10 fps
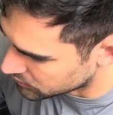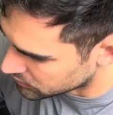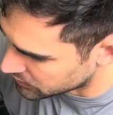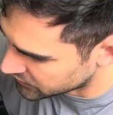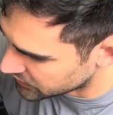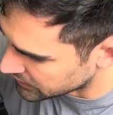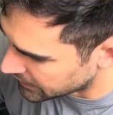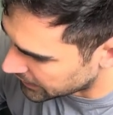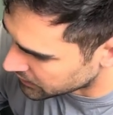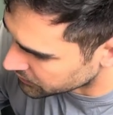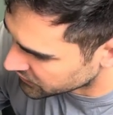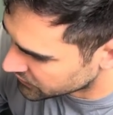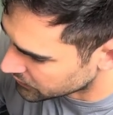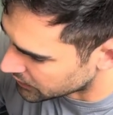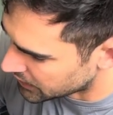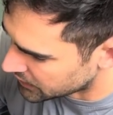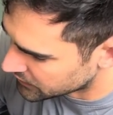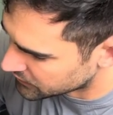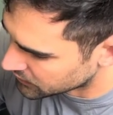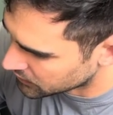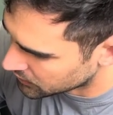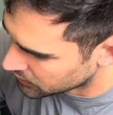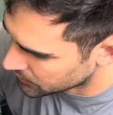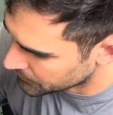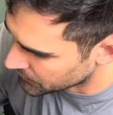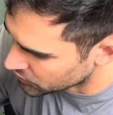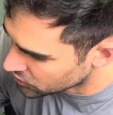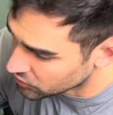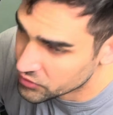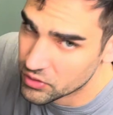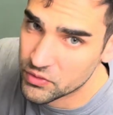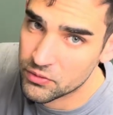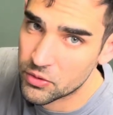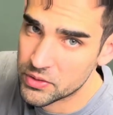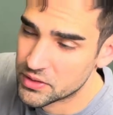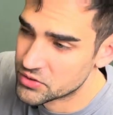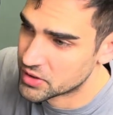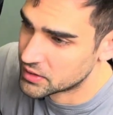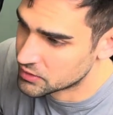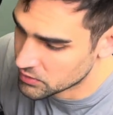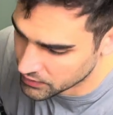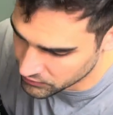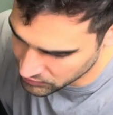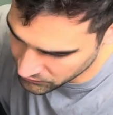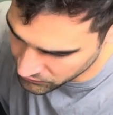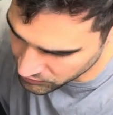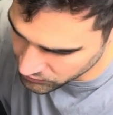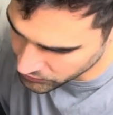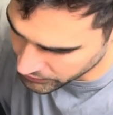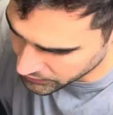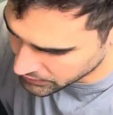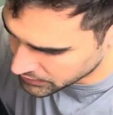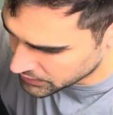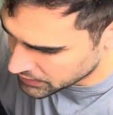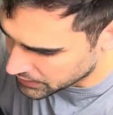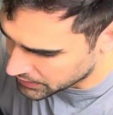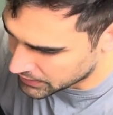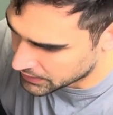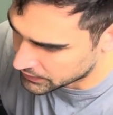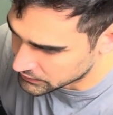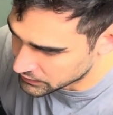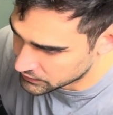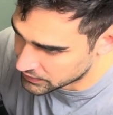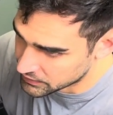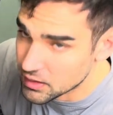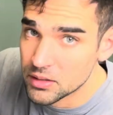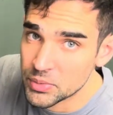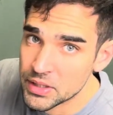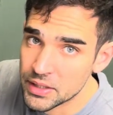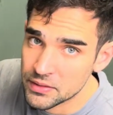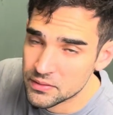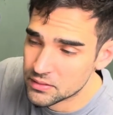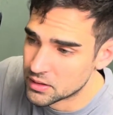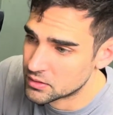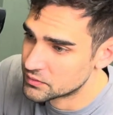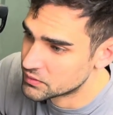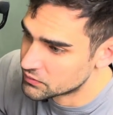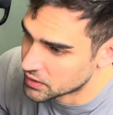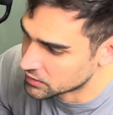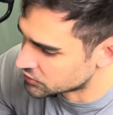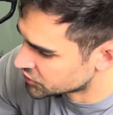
basically aids or controls the vortex shedding you get around the front wheel, and that eliminates kind of the violent